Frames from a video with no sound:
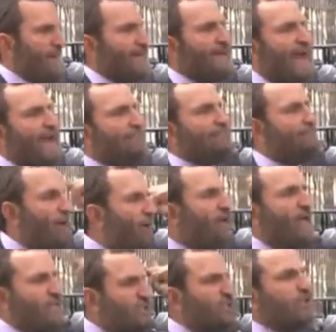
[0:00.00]
get
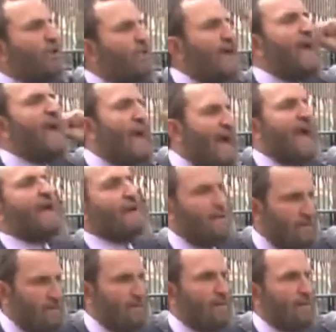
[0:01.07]
bullets to the head
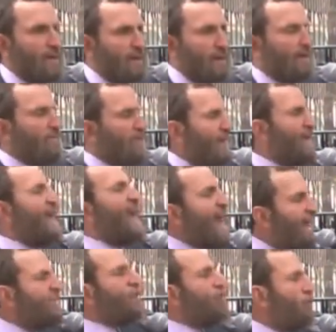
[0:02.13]
and
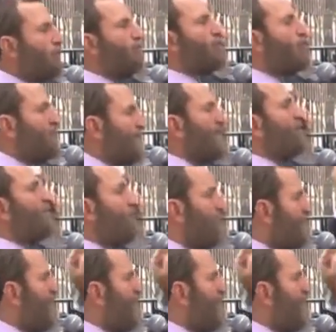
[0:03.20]
extrajudicial